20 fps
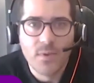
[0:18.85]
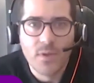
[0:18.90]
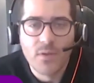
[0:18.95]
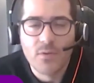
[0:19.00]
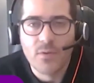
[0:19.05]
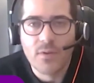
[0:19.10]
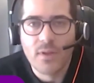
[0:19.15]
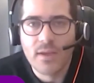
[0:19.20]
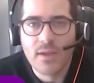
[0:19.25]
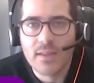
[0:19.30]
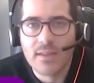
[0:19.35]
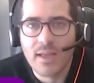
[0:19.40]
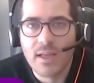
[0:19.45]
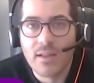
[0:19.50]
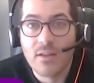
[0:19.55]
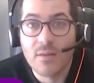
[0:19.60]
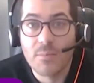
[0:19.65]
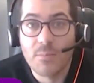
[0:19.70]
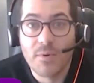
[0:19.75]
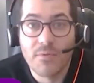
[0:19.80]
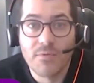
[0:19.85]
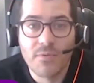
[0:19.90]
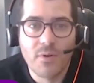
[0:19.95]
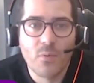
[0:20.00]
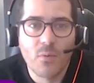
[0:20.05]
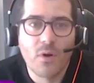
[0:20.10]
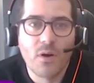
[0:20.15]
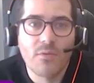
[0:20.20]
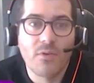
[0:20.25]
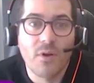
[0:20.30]
Today, talent prefer
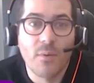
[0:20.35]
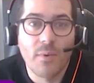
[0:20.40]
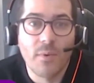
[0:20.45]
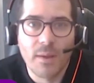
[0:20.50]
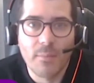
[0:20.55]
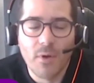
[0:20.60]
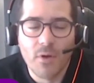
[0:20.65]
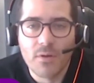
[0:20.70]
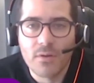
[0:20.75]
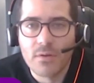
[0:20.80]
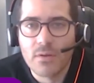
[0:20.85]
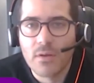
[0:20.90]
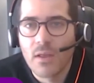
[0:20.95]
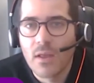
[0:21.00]
work from remote.